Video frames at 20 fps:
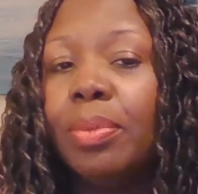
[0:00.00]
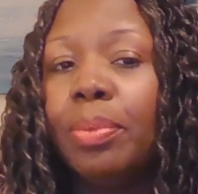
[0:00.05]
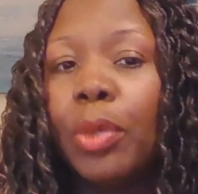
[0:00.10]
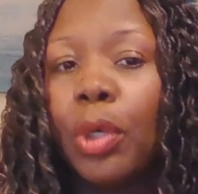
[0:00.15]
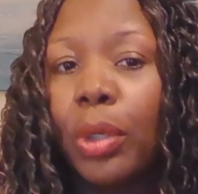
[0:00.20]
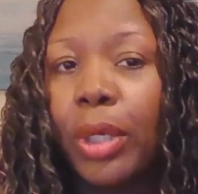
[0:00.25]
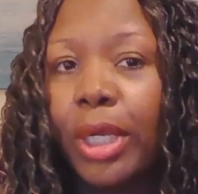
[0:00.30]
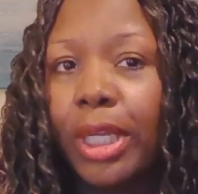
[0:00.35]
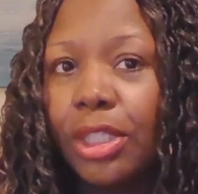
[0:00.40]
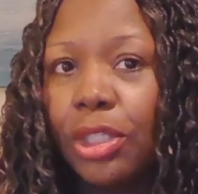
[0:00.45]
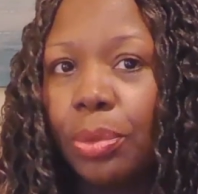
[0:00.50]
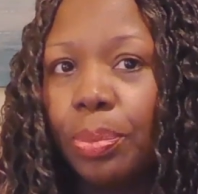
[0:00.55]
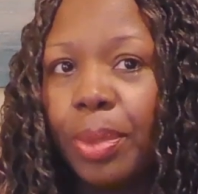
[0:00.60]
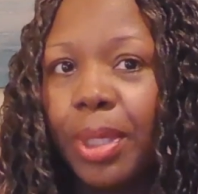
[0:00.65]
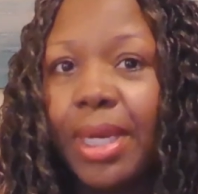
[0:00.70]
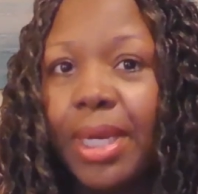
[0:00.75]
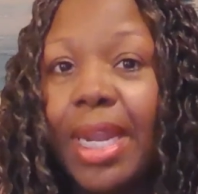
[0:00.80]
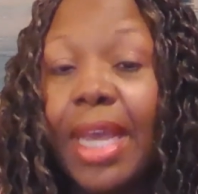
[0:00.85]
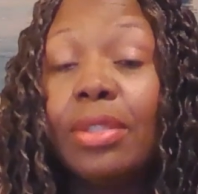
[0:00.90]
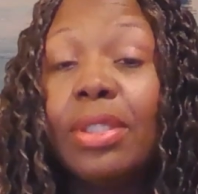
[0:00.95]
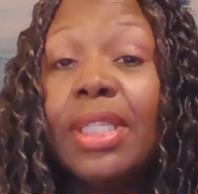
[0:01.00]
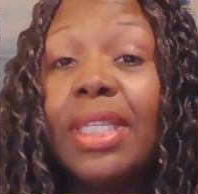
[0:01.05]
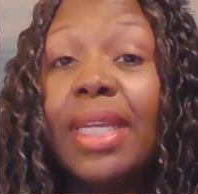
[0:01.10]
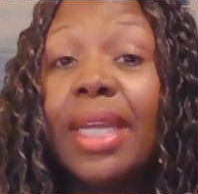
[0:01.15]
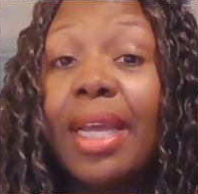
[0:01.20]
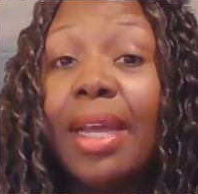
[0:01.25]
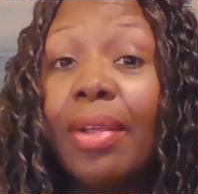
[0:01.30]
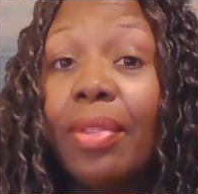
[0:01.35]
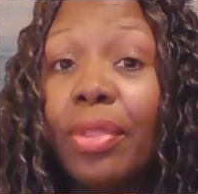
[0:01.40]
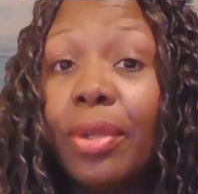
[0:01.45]
Okay, so but now
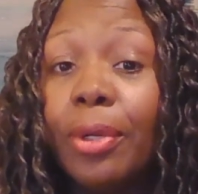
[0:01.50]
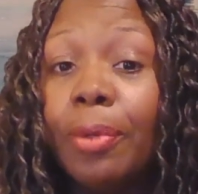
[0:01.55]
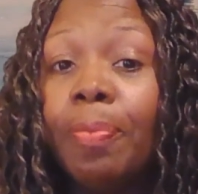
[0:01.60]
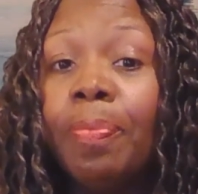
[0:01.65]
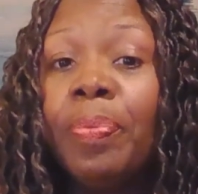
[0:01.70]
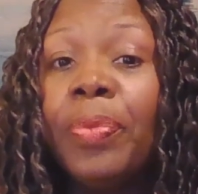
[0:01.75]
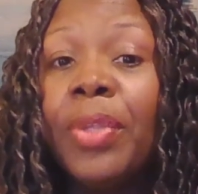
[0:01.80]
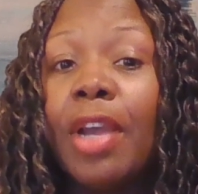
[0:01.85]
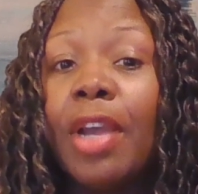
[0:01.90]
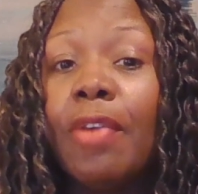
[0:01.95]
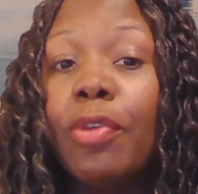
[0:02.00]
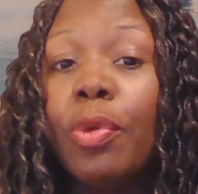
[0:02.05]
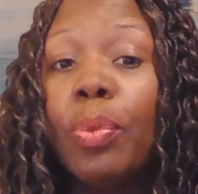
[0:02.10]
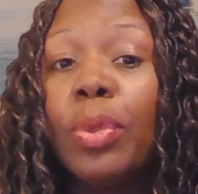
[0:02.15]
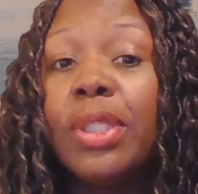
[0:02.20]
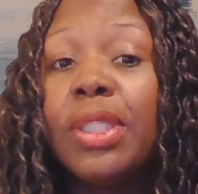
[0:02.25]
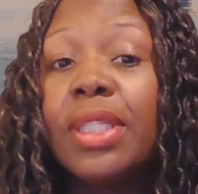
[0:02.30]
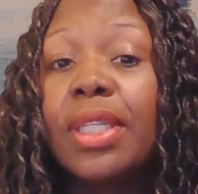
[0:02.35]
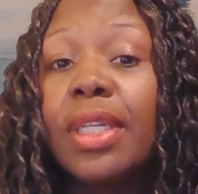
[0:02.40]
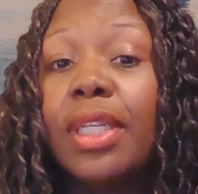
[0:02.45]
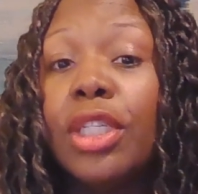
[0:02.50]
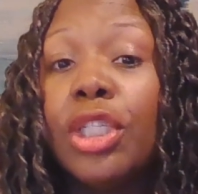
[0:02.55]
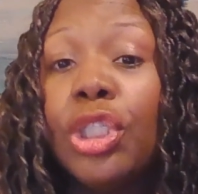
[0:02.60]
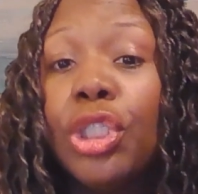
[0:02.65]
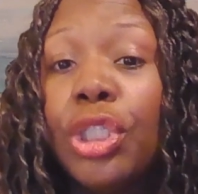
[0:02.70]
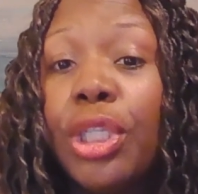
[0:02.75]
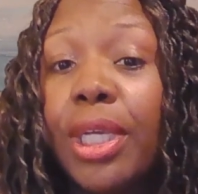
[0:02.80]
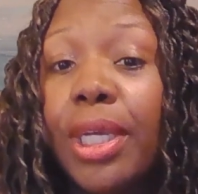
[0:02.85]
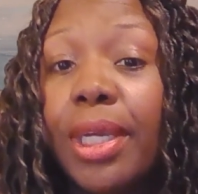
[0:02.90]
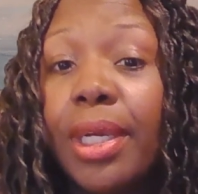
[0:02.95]
together, everyone's going to
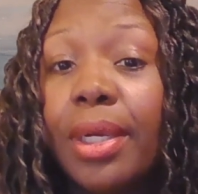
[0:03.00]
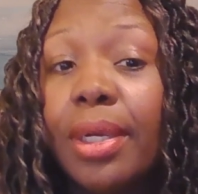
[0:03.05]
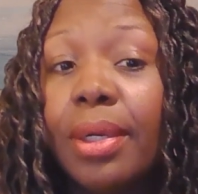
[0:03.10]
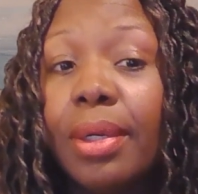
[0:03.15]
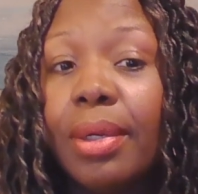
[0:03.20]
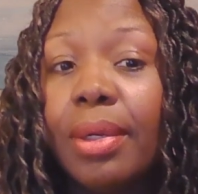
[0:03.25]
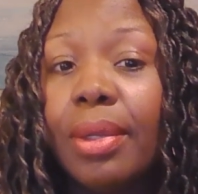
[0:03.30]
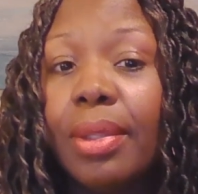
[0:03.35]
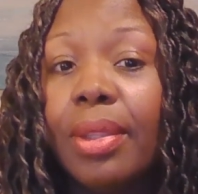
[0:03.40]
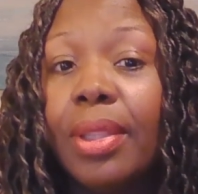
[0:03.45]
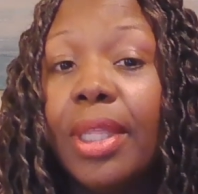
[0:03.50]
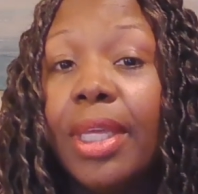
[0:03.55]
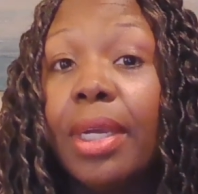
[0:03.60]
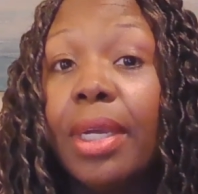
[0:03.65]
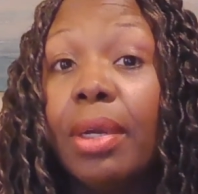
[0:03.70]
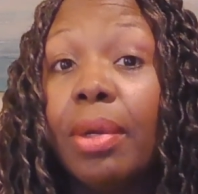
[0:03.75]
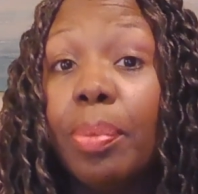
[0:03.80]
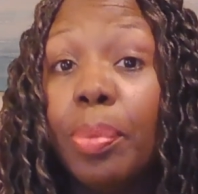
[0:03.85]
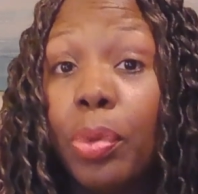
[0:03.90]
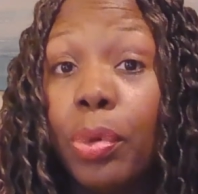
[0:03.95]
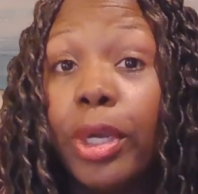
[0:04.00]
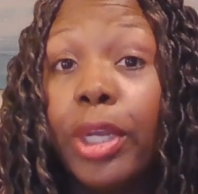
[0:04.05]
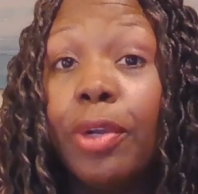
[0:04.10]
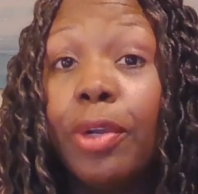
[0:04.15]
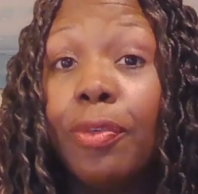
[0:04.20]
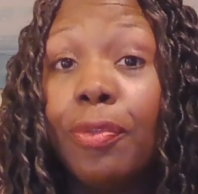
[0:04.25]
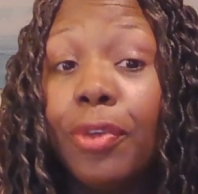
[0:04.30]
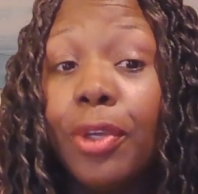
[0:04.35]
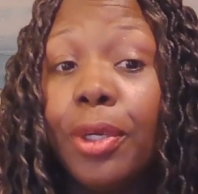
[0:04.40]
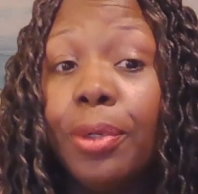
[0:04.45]
share their point
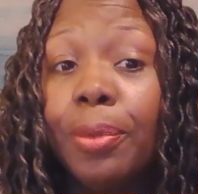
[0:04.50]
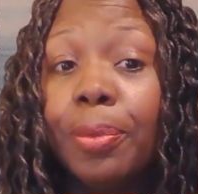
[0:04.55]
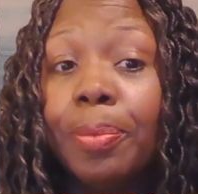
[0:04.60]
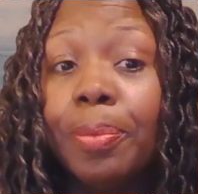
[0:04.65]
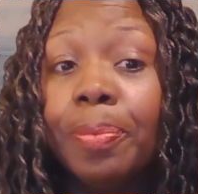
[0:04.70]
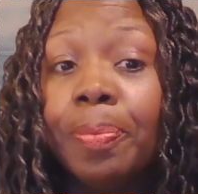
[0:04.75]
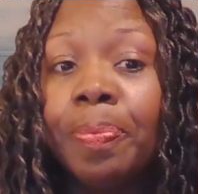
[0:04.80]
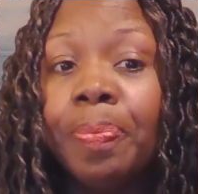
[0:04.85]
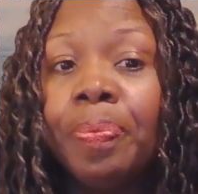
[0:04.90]
of view.